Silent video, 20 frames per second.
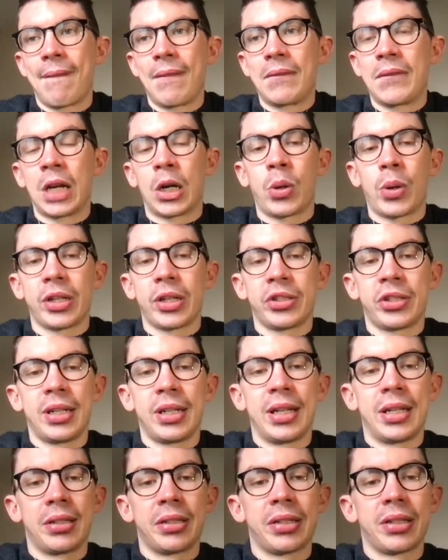The question
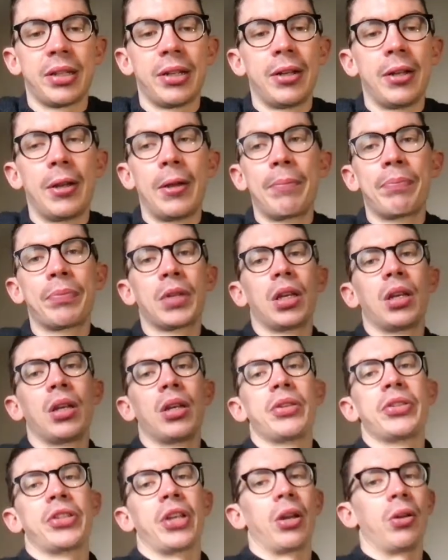is,
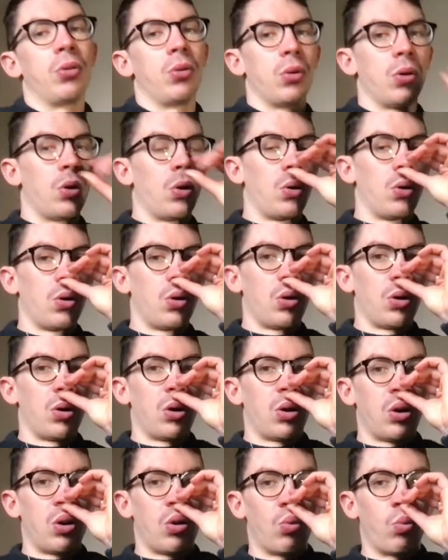so
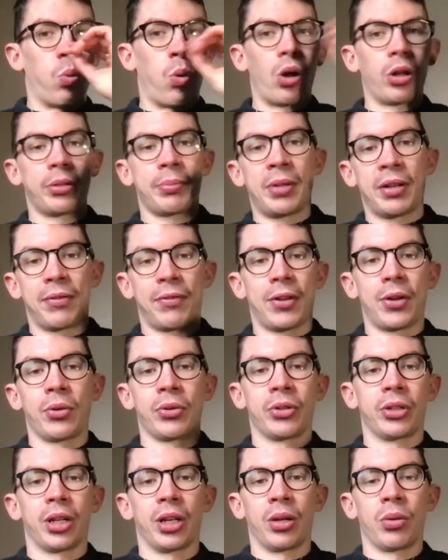one
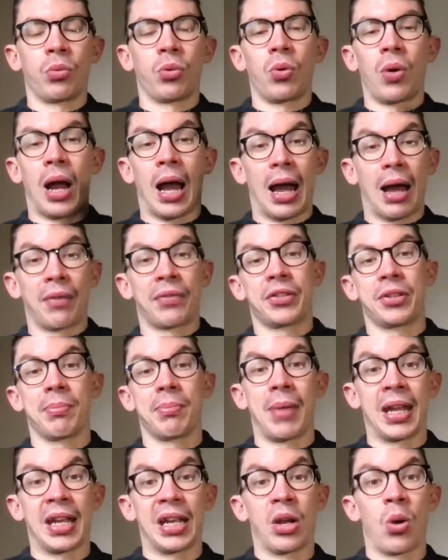midfielder will have to
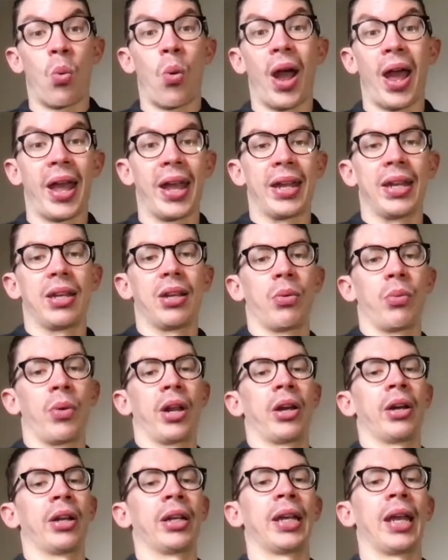make way when
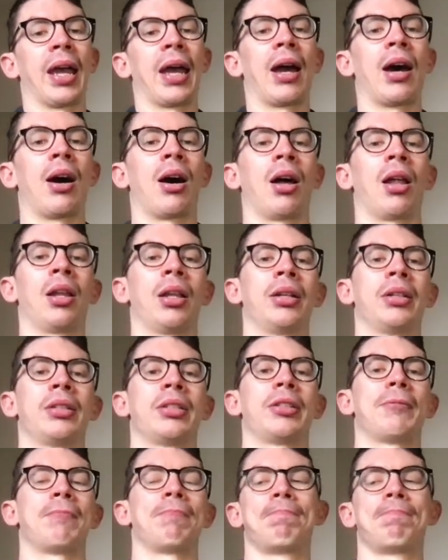I get Haaland.
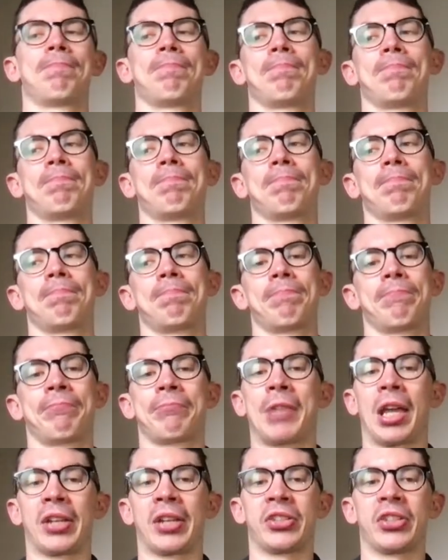
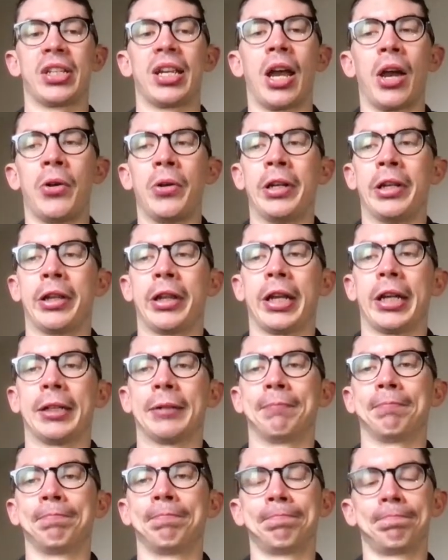That's the only
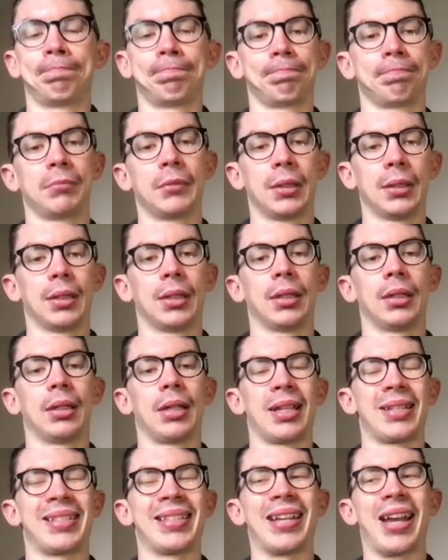thing.
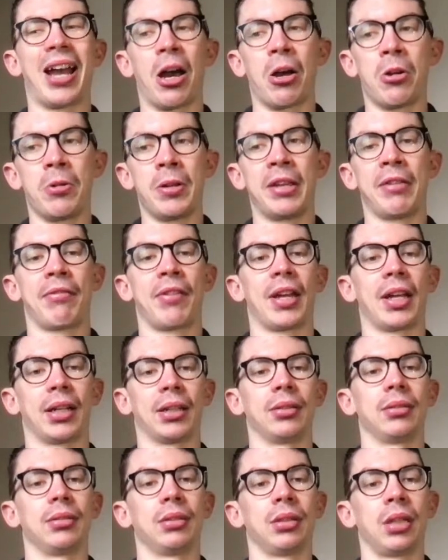It's the only
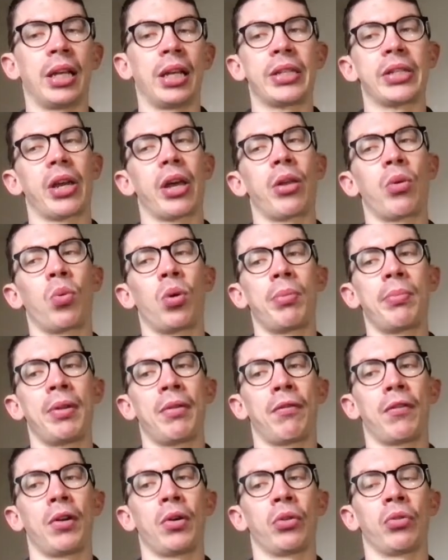thing. It's either one
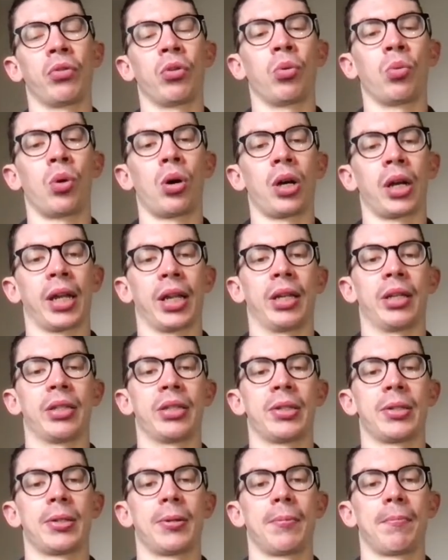midfielder or
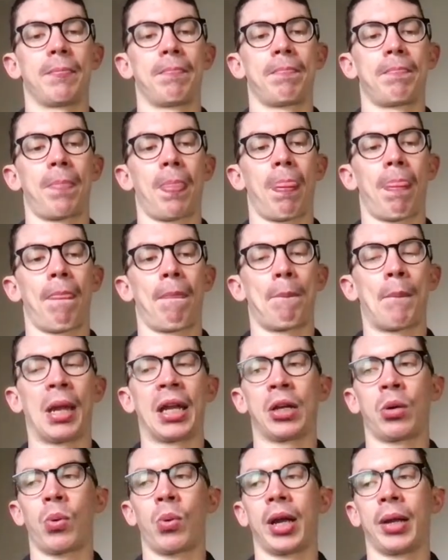Watkins
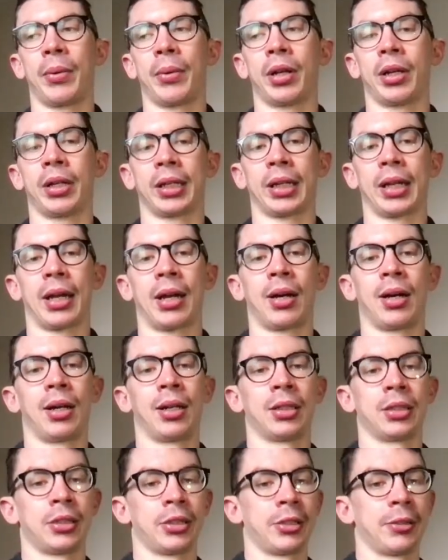make way when I get
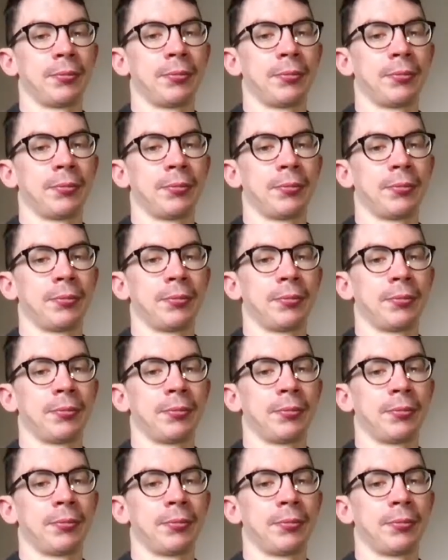Haaland.